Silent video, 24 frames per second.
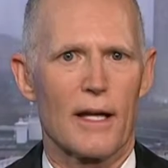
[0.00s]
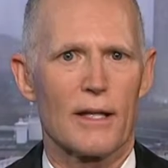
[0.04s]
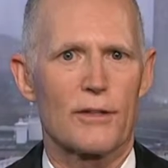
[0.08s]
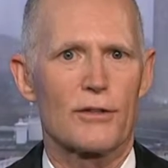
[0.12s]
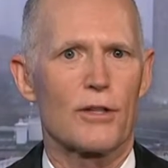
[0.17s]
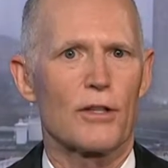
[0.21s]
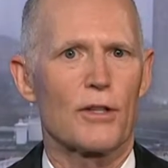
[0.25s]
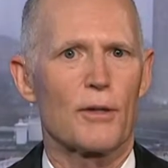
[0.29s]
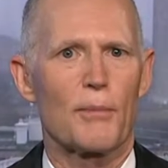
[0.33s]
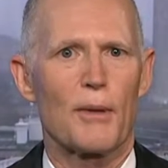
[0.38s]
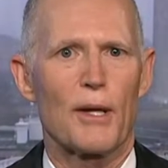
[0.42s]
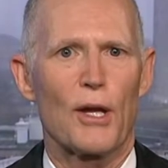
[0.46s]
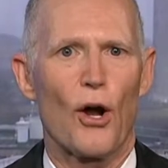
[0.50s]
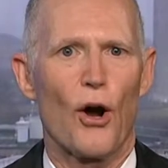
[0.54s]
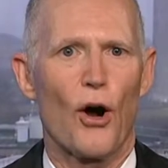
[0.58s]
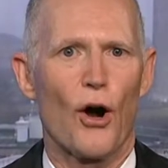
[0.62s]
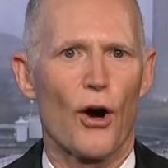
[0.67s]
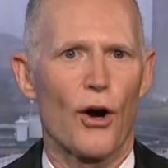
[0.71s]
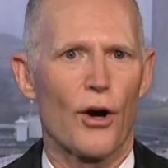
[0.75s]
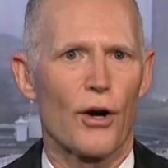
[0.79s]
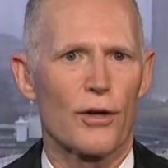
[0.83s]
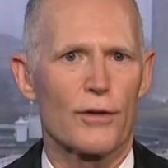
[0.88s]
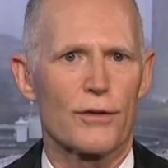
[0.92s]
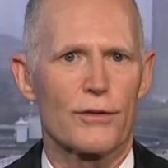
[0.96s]
It's going to be
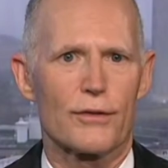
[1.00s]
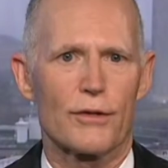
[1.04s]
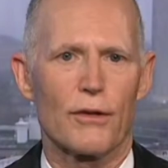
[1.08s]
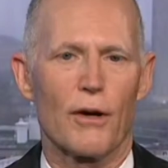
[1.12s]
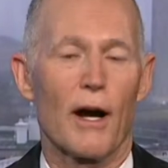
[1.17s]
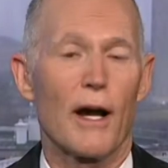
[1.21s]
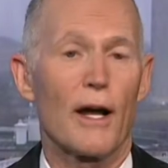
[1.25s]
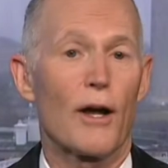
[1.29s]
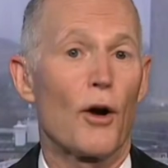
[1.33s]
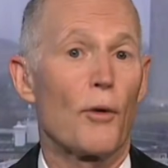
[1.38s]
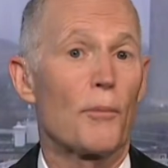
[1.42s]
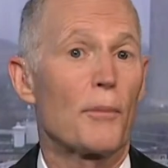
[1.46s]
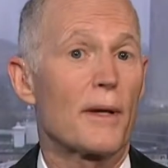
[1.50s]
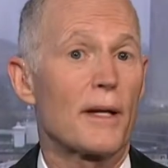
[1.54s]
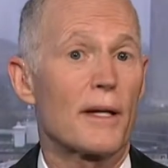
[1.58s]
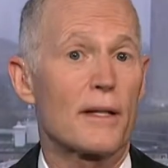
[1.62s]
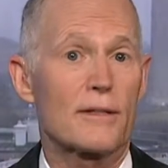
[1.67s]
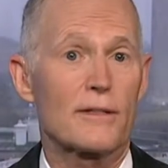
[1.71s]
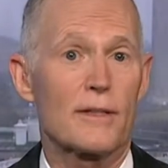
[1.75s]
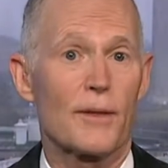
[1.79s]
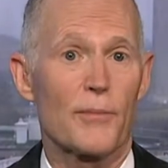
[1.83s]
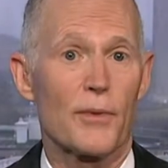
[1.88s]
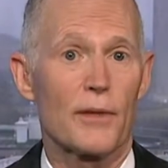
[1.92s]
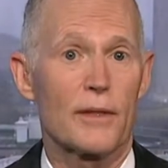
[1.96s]
hard. So I hope he
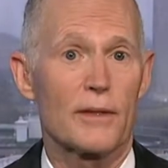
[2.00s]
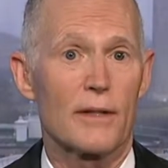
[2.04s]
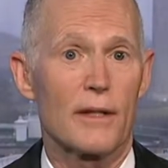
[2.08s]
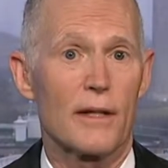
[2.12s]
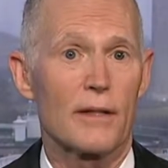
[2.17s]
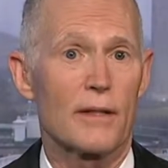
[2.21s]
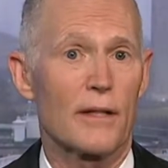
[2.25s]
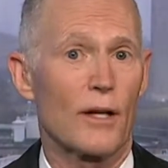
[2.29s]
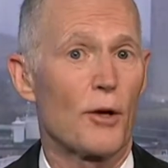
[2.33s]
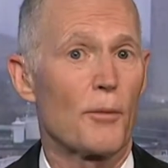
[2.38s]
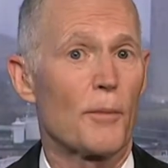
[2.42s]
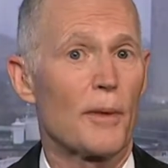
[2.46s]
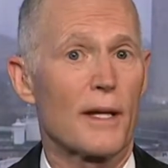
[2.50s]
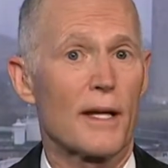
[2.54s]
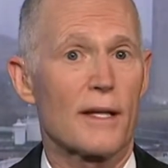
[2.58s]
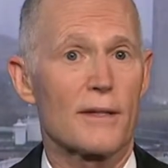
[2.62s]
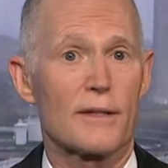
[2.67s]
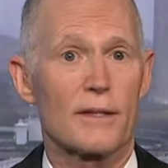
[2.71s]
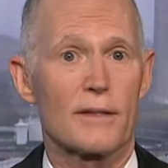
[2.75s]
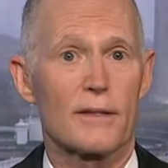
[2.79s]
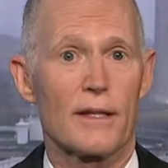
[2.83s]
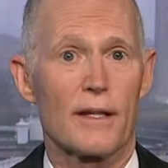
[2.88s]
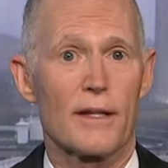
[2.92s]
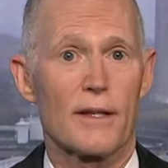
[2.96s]
gets something done. I hope he
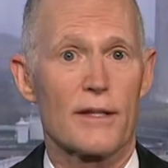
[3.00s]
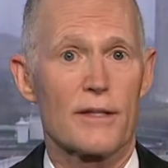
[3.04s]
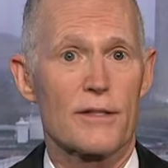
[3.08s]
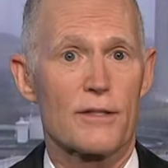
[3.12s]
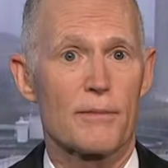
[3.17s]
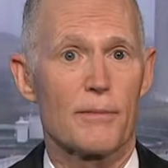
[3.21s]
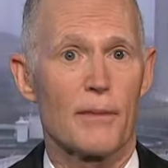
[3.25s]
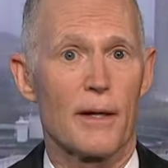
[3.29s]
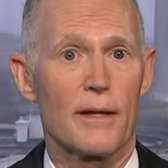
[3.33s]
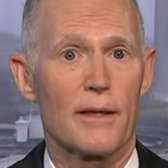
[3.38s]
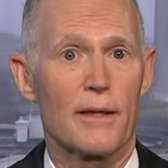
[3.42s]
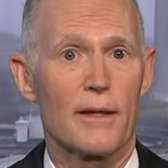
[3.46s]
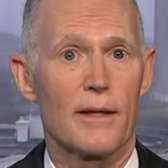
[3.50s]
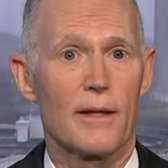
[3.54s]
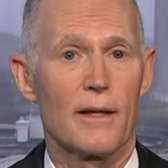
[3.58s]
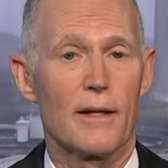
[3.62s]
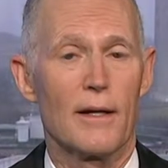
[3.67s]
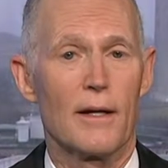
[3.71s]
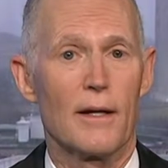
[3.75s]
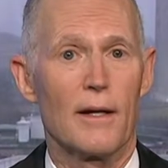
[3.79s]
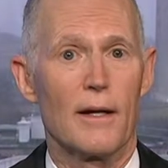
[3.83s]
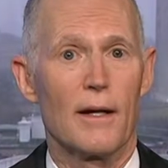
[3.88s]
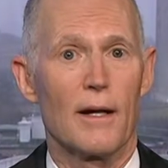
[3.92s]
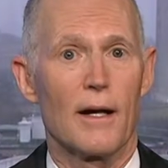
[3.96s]
gets it done this month.
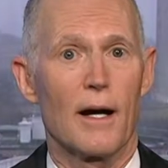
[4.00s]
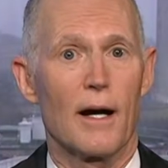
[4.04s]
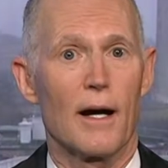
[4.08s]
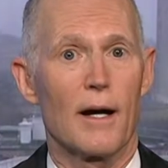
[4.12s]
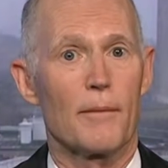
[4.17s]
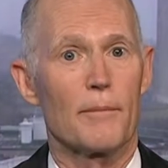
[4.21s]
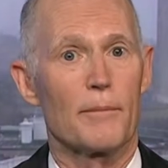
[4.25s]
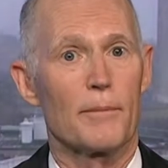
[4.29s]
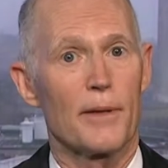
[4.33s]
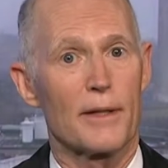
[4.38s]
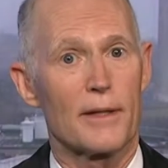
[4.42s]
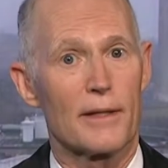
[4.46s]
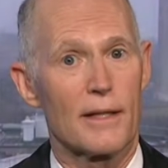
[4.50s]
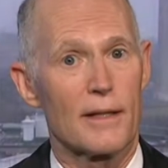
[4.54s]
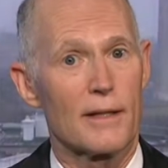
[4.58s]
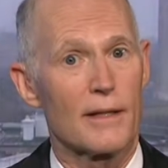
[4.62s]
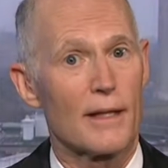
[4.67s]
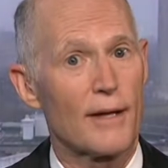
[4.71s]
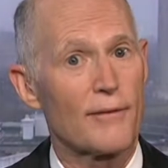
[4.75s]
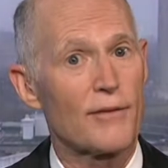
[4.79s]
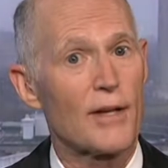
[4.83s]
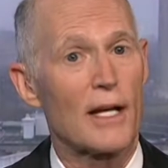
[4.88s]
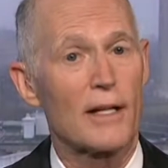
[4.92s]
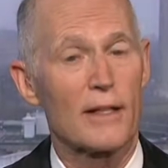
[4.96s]
But then
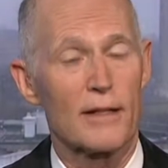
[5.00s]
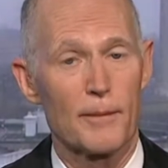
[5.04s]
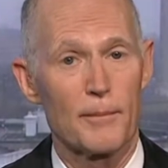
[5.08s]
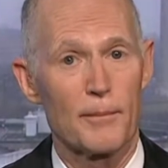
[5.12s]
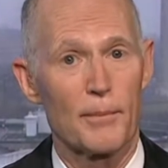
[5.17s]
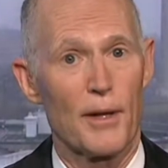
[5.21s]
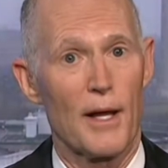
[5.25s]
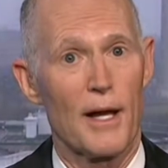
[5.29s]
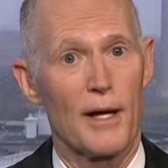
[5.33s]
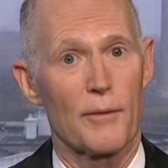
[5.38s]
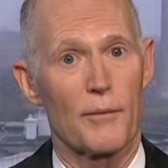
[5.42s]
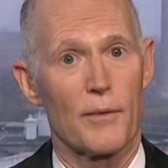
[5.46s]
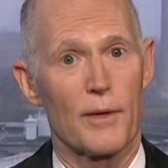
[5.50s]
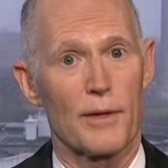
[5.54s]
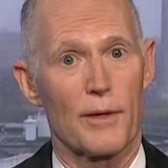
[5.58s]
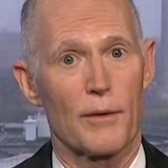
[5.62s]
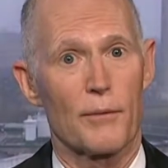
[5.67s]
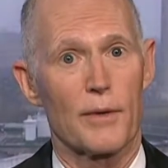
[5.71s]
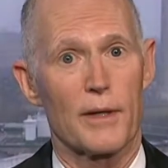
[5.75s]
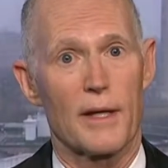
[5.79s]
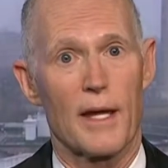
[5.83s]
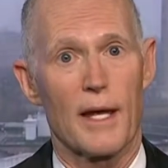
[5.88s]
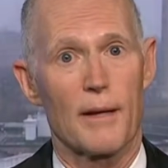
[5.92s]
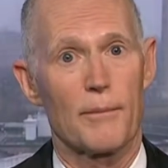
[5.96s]
they've got to comply with it.
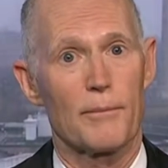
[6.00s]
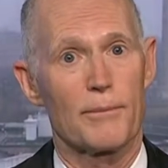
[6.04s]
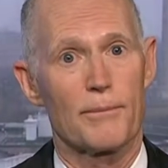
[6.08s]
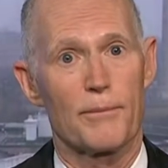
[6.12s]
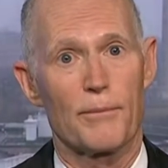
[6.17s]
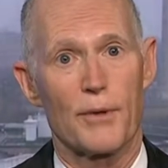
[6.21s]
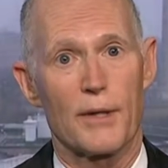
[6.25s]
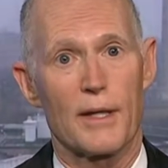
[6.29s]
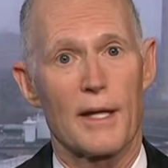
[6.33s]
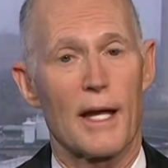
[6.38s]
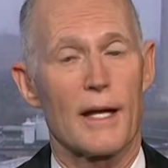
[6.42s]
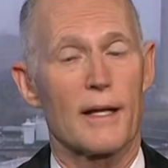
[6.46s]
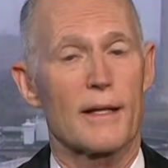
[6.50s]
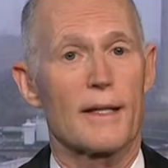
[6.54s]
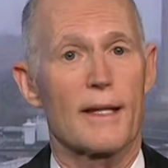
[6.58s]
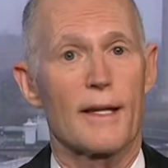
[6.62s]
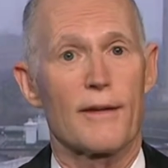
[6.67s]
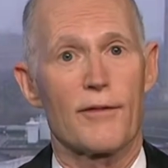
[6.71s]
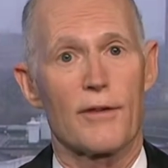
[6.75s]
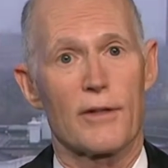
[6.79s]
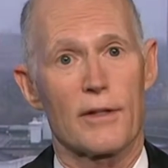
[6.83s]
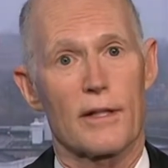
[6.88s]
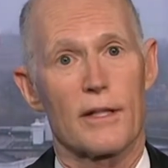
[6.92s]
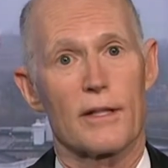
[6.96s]
We can't
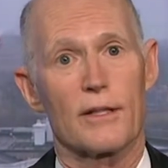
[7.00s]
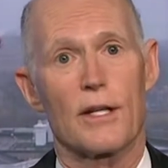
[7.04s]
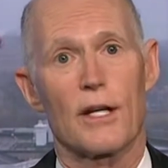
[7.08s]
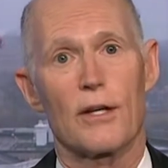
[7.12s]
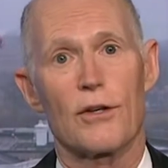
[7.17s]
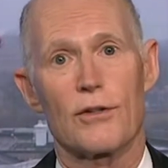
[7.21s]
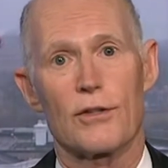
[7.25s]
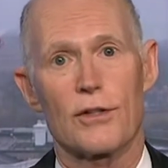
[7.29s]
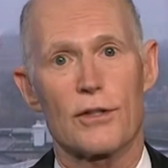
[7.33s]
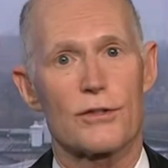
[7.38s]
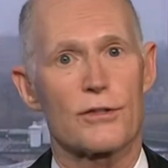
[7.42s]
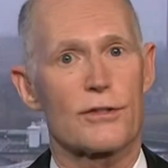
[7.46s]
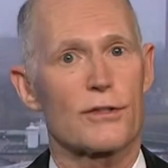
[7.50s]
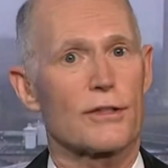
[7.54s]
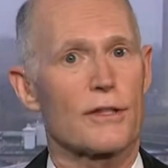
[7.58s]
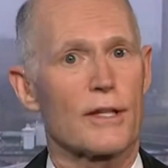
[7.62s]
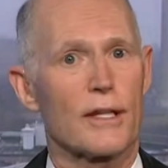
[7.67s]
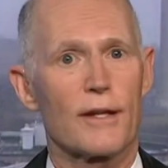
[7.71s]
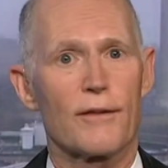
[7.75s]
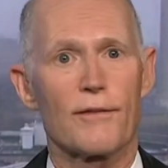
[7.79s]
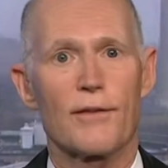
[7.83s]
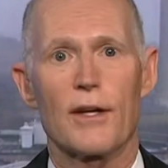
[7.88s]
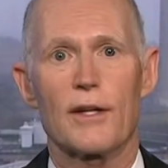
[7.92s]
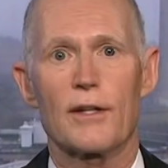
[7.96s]
continue to just
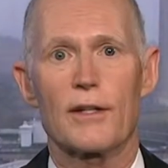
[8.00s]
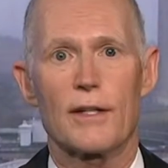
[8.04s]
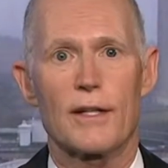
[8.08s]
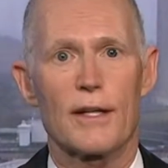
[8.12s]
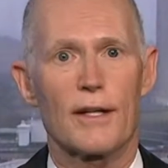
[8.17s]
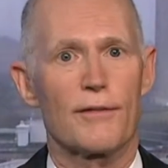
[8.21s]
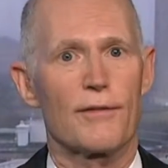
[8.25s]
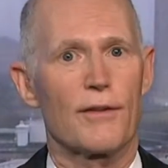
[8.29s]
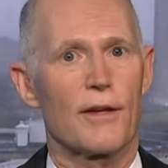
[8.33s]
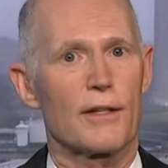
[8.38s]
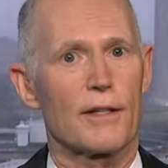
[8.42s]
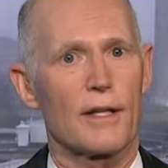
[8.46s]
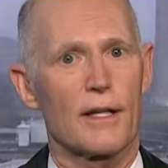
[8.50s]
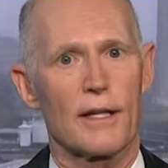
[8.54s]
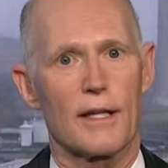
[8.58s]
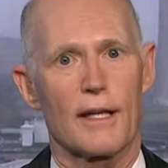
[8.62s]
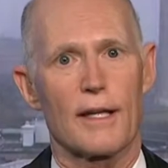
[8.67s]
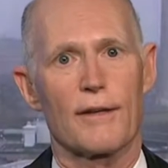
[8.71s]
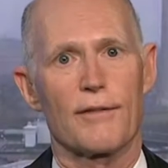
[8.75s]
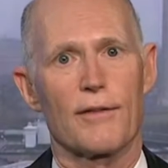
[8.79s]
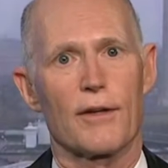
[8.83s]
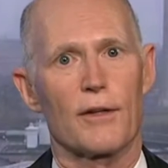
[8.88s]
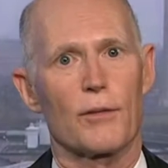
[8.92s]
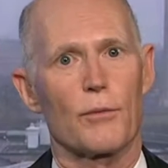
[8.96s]
give in, and
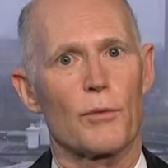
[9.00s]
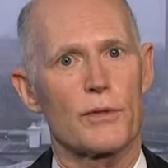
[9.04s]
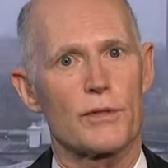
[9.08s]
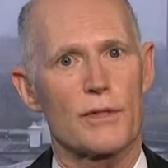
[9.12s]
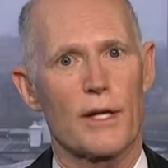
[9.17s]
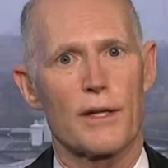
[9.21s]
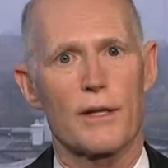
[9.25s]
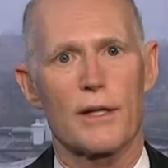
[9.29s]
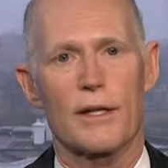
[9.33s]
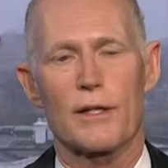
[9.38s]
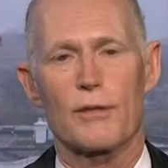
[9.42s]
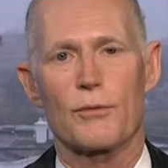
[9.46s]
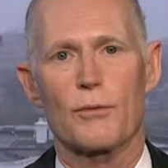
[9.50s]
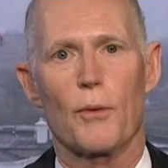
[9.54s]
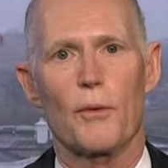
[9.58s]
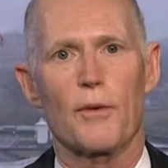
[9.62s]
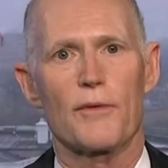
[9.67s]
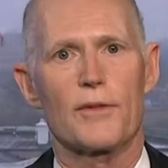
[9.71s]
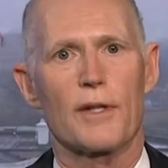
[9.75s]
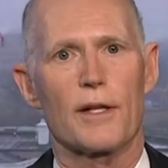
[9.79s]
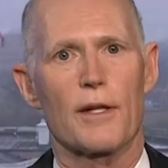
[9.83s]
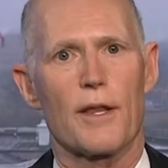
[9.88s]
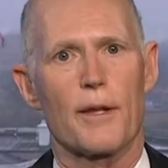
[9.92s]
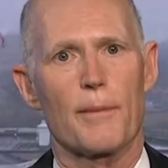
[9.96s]
give in, which I think is what
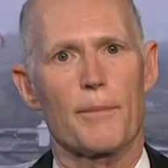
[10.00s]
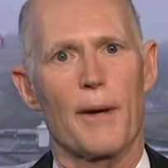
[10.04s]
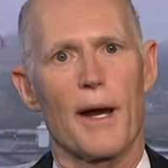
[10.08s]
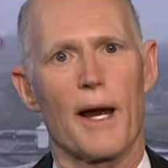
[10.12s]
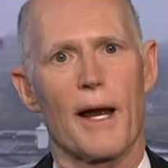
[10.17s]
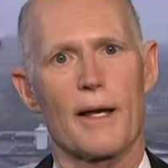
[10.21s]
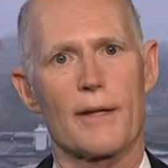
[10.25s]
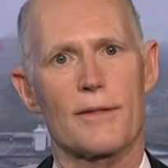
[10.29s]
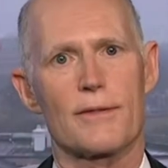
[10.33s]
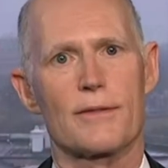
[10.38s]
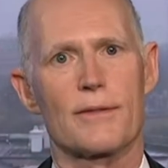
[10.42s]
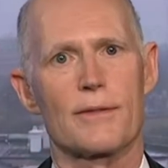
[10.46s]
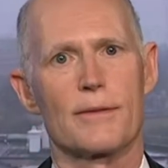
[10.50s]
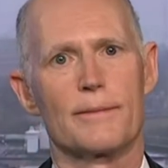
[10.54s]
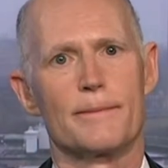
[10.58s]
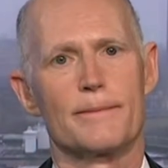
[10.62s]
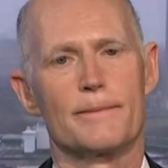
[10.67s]
we've done in the past.